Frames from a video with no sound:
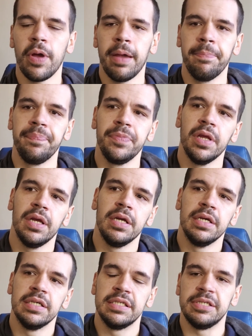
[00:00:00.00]
Okay,
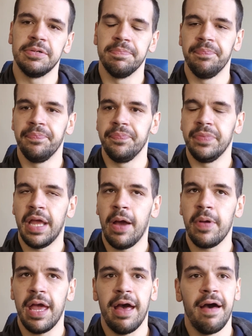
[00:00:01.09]
so
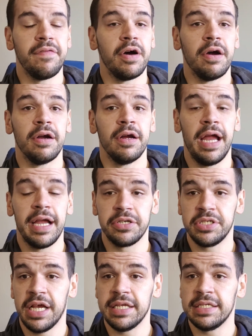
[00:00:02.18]
now we have our
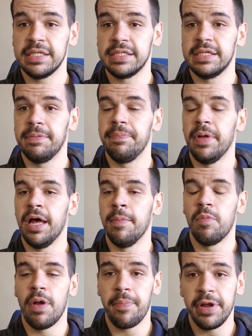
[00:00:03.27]
exercises,
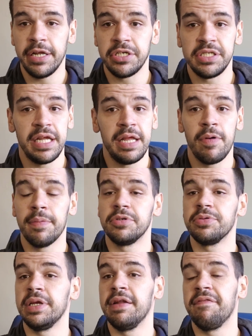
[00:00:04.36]
rep ranges anywhere
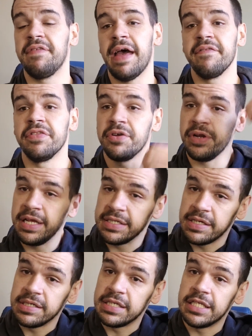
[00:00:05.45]
between 5 and 30,
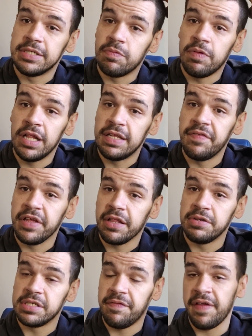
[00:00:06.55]
as long as it's relatively
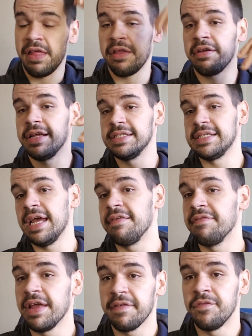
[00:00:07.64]
close to failure inside
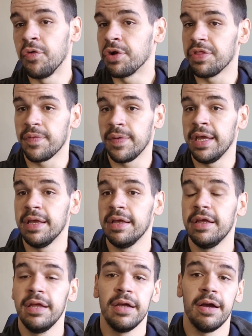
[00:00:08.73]
of like 4 to 3
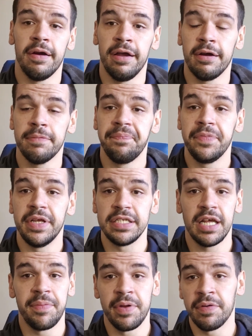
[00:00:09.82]
RIR is
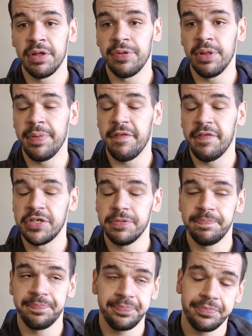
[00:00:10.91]
going to be really, really
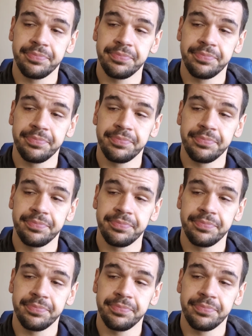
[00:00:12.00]
beneficial.